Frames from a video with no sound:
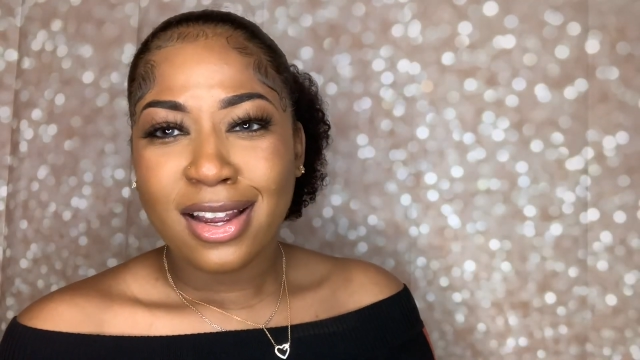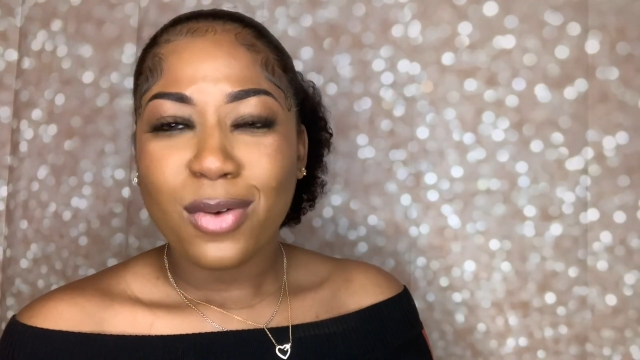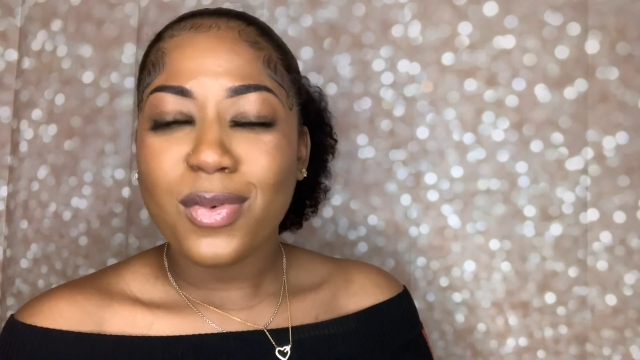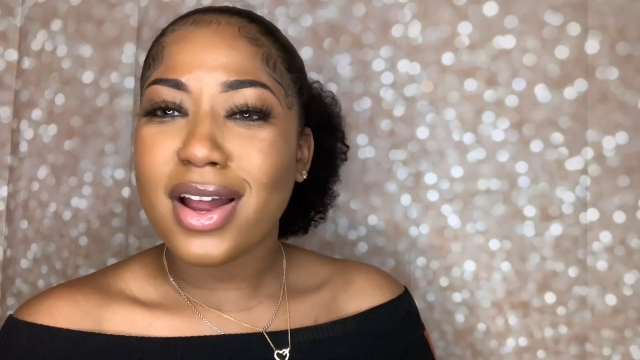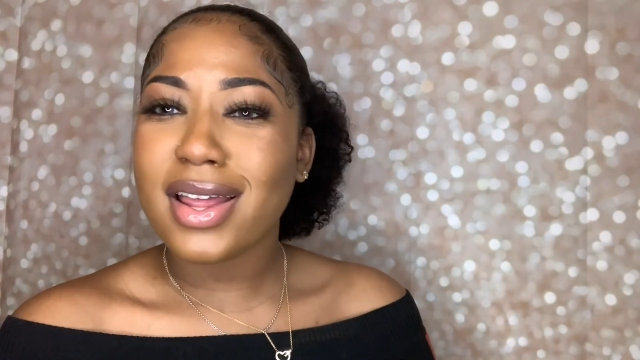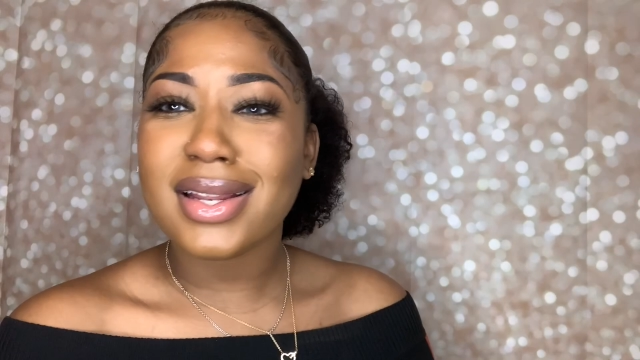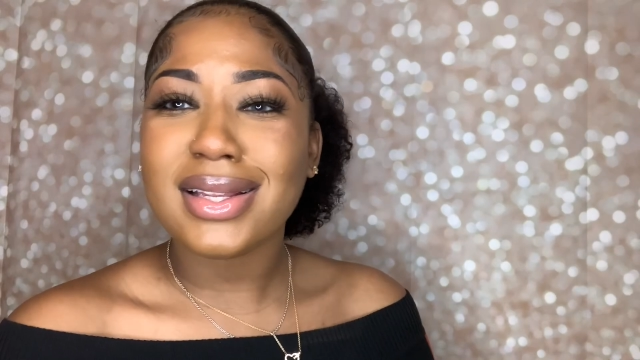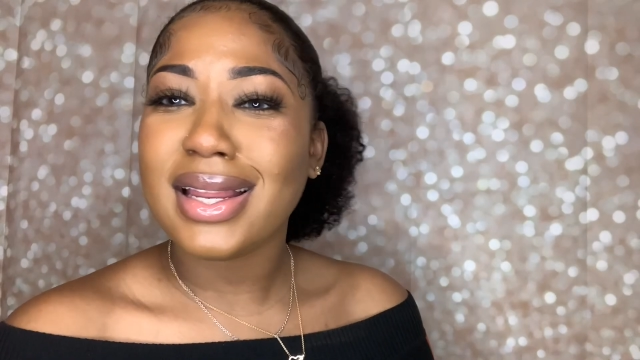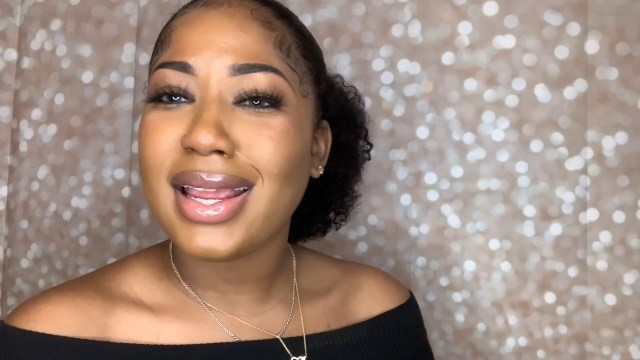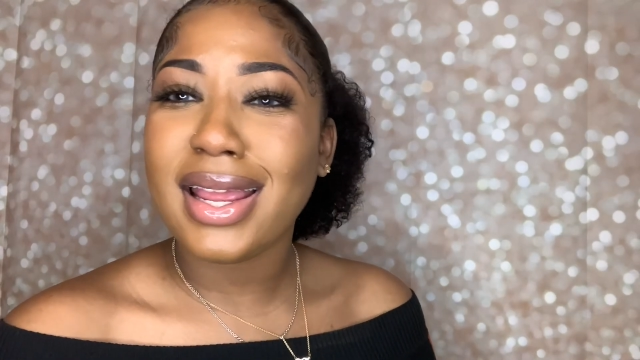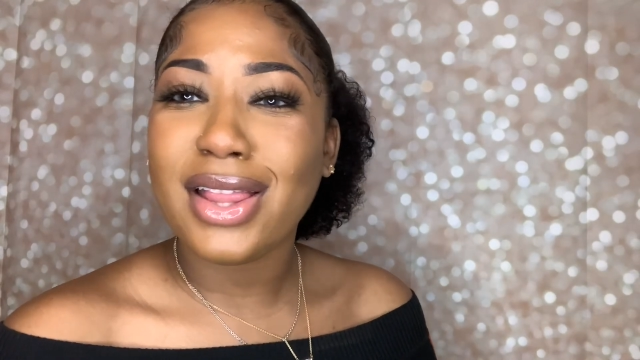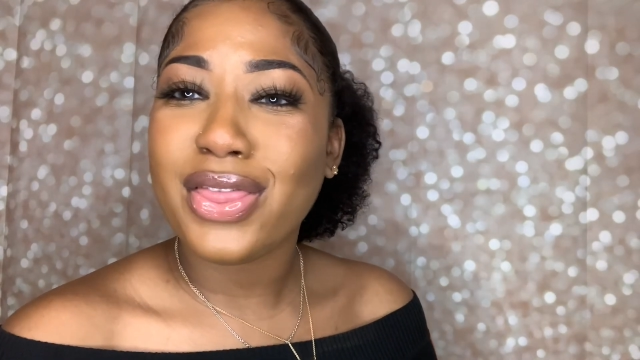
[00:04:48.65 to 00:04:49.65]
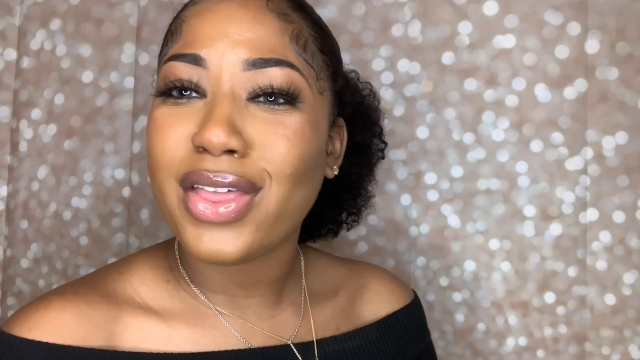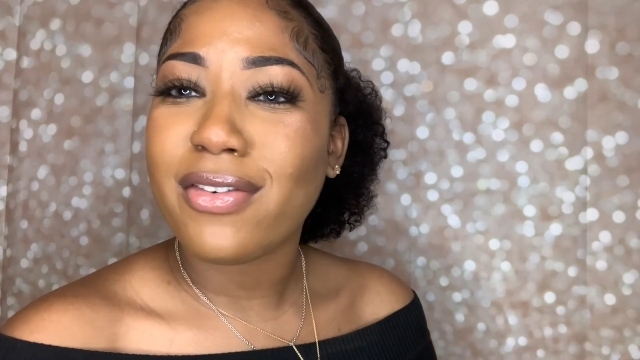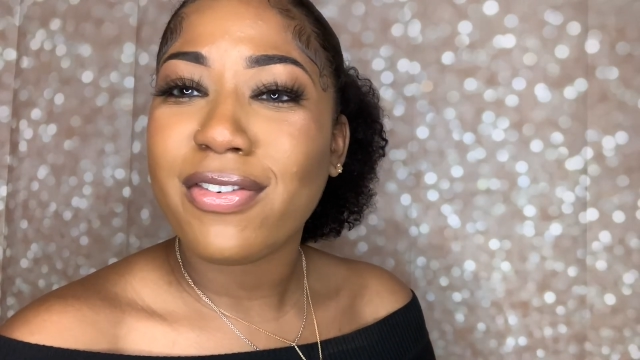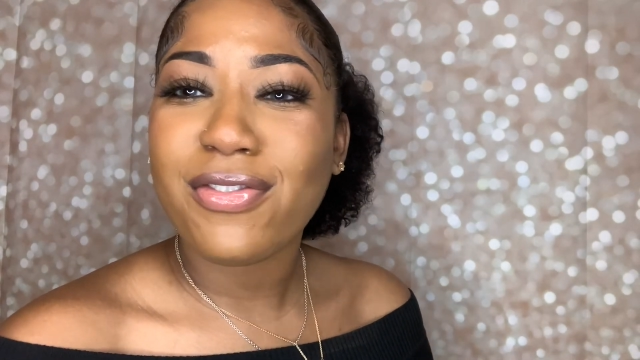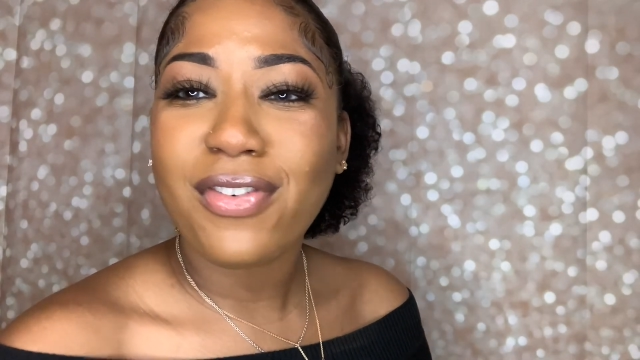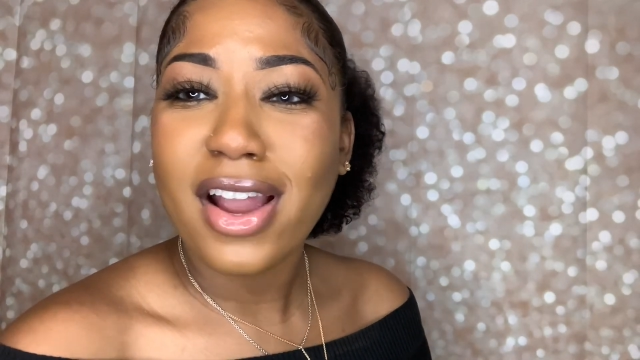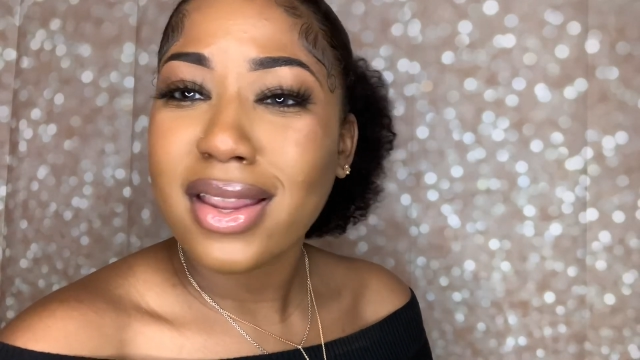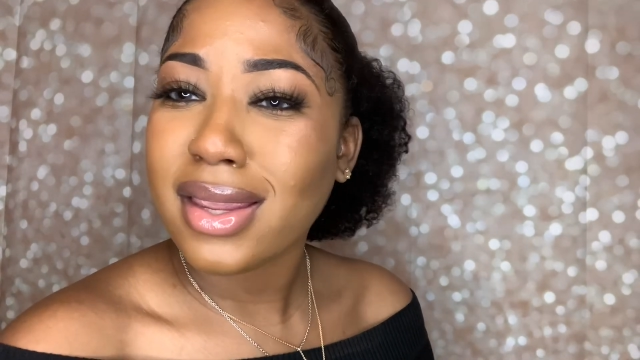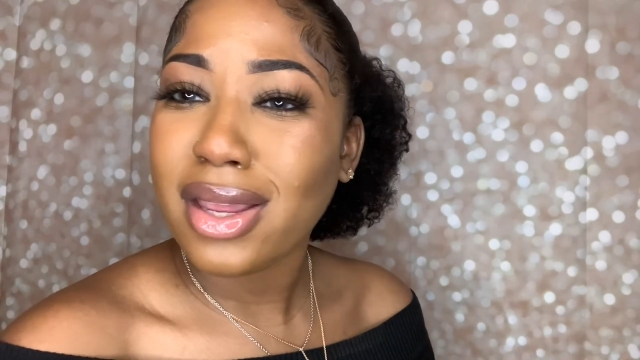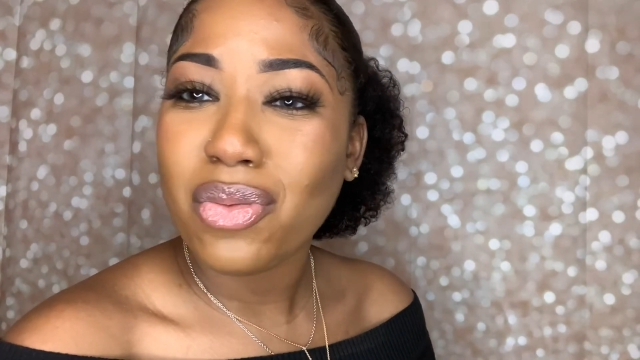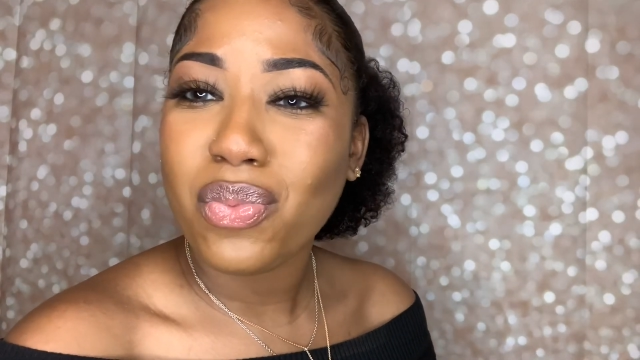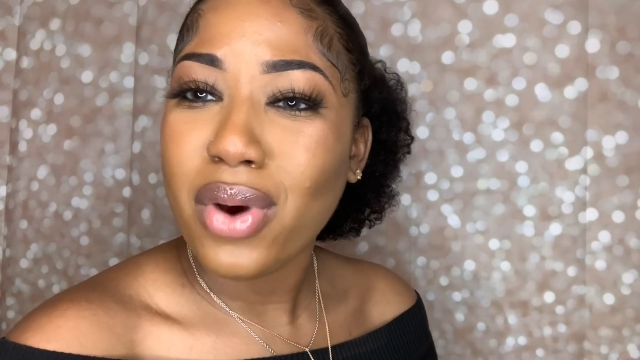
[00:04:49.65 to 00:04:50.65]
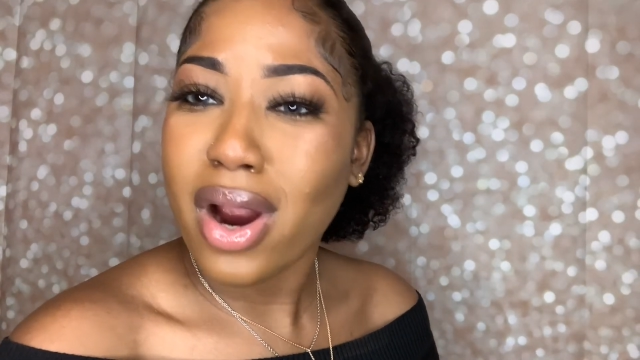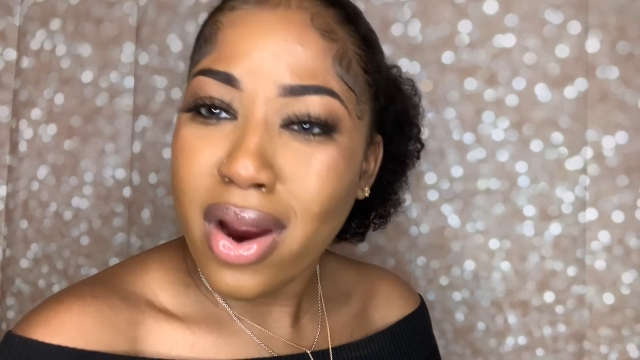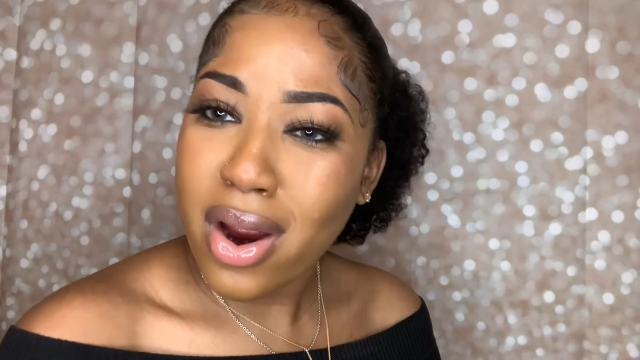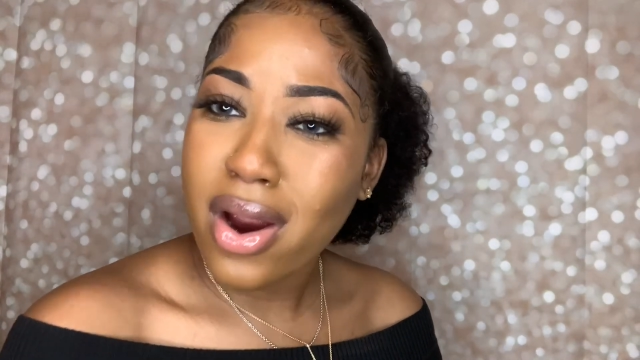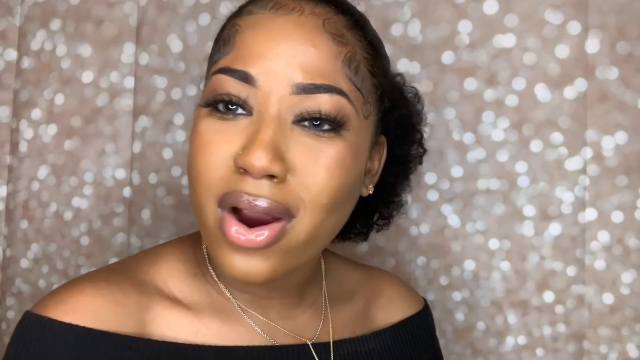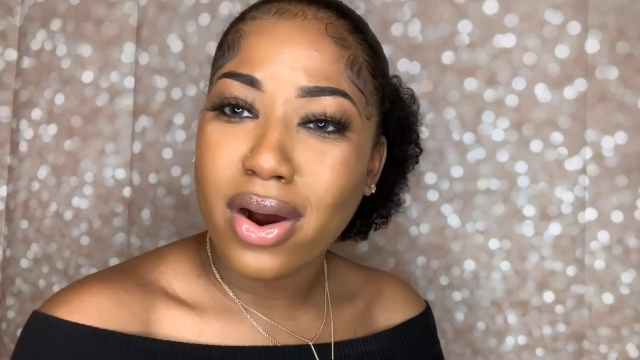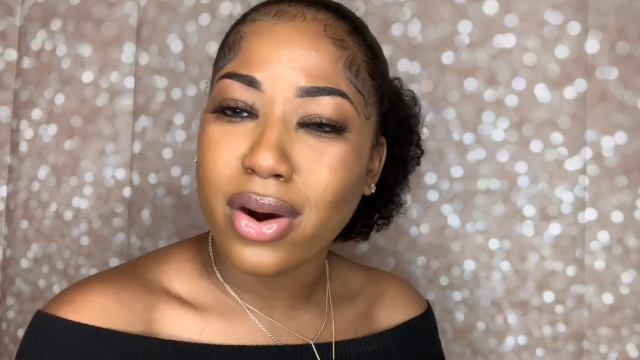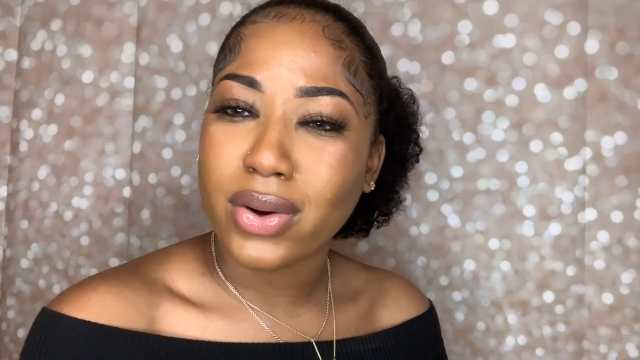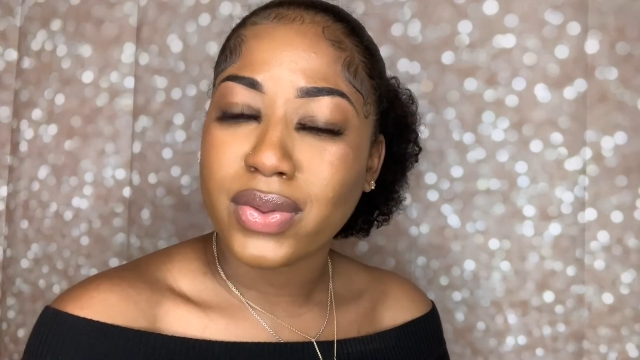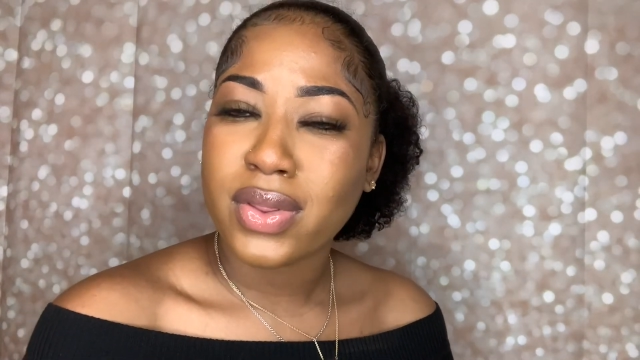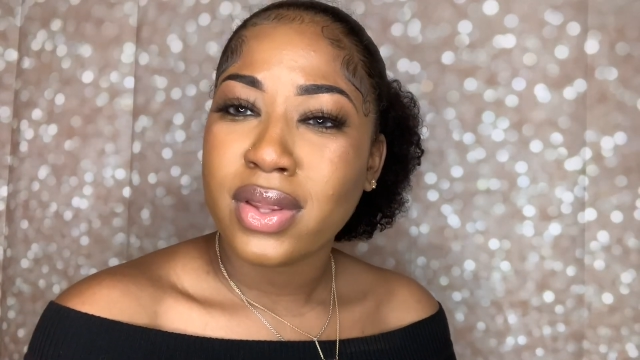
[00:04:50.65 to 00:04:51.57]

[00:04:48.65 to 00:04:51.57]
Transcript: What in the fucking world?